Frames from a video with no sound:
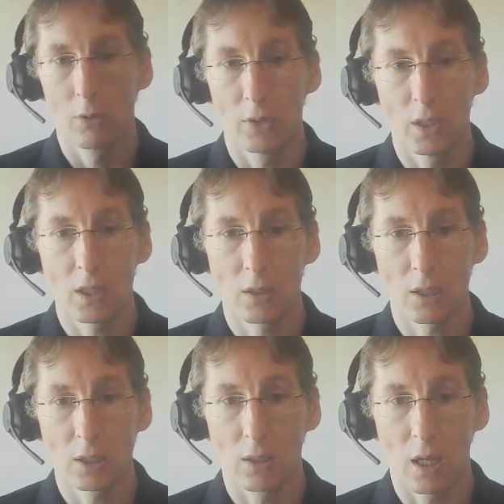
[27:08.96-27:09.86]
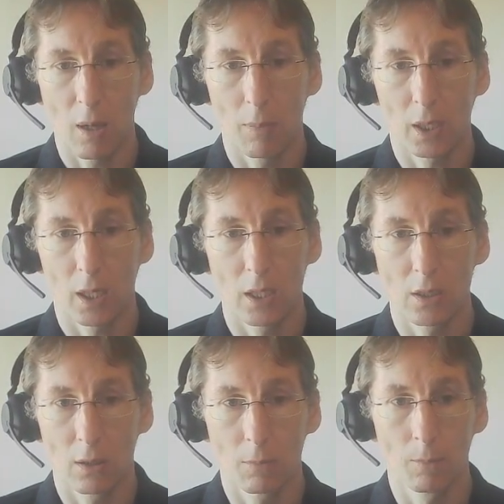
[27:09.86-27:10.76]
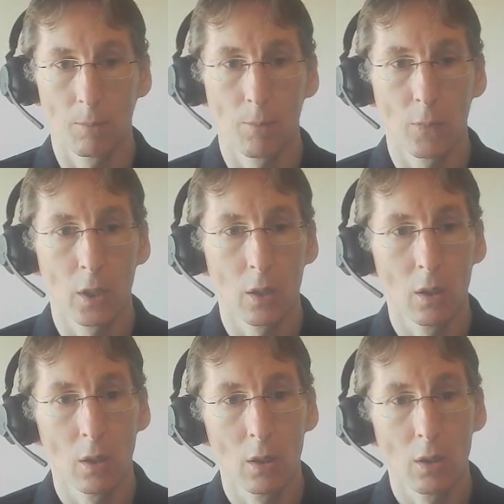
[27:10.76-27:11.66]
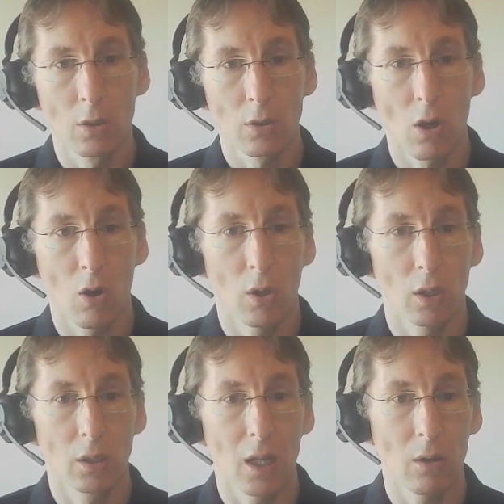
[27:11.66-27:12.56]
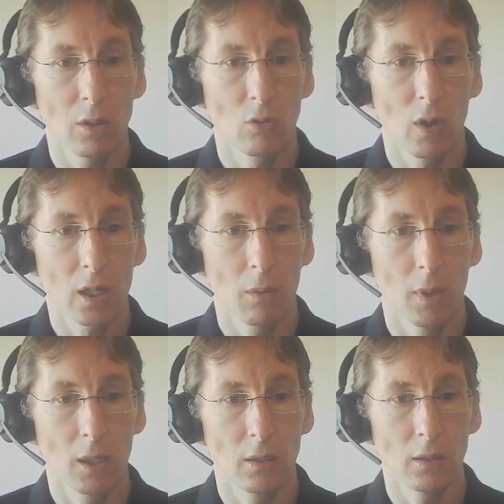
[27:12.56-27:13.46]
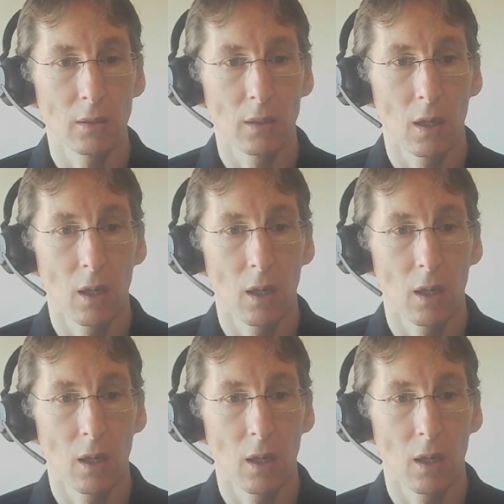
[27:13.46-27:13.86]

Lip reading: this application. So now it recommended